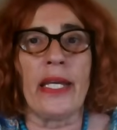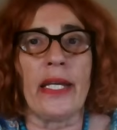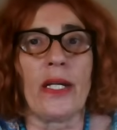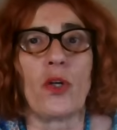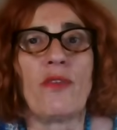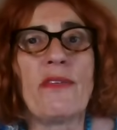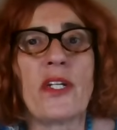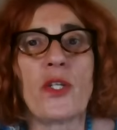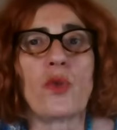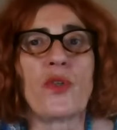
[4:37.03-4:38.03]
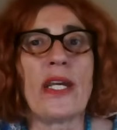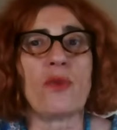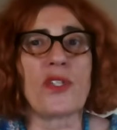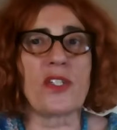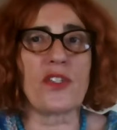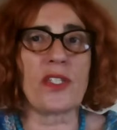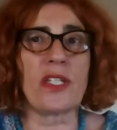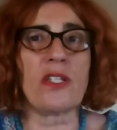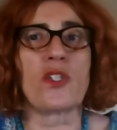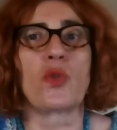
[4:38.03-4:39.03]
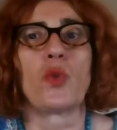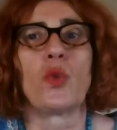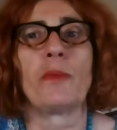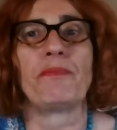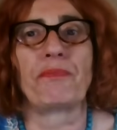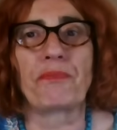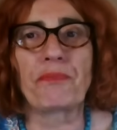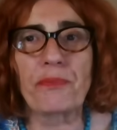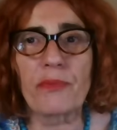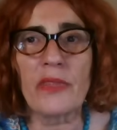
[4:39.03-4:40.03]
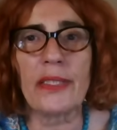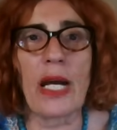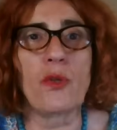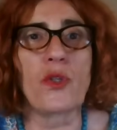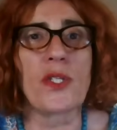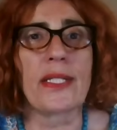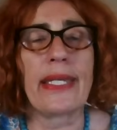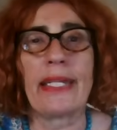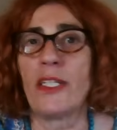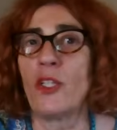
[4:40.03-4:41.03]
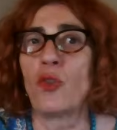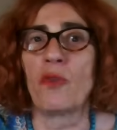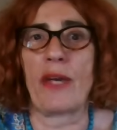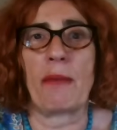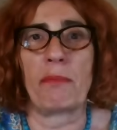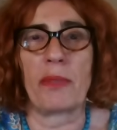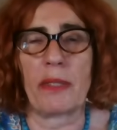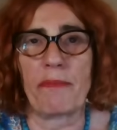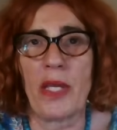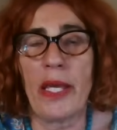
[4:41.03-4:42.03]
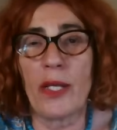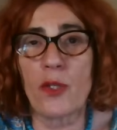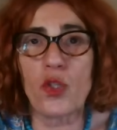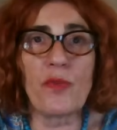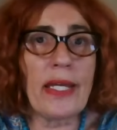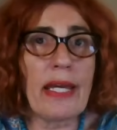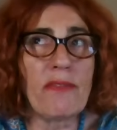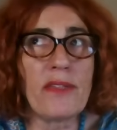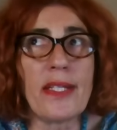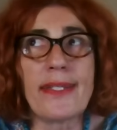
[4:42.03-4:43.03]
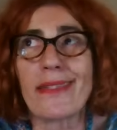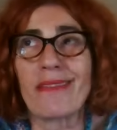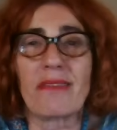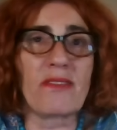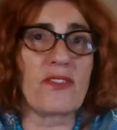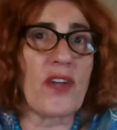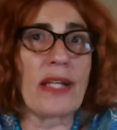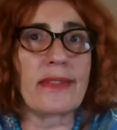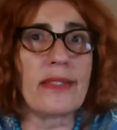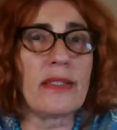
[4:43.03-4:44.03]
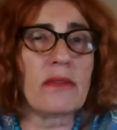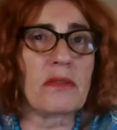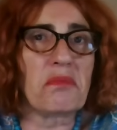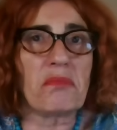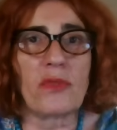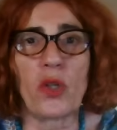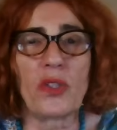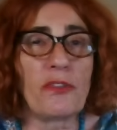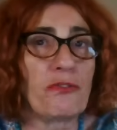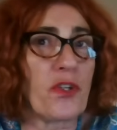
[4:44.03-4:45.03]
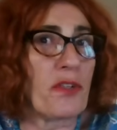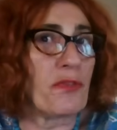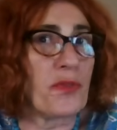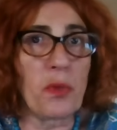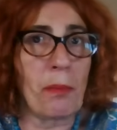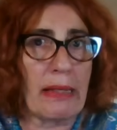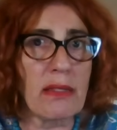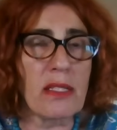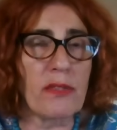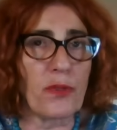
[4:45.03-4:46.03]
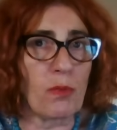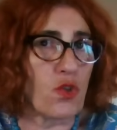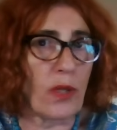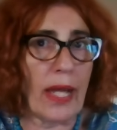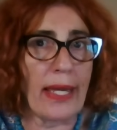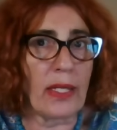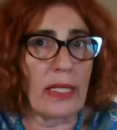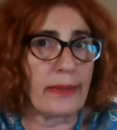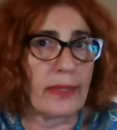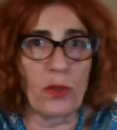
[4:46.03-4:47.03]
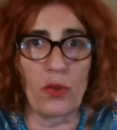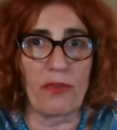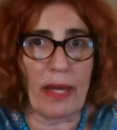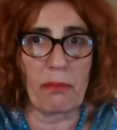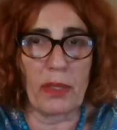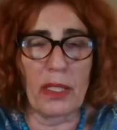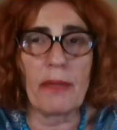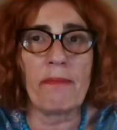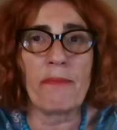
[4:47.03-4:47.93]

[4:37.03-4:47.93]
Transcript: However, Uranus returns to Taurus again in November. So we have this transit only for a few months, from July until November.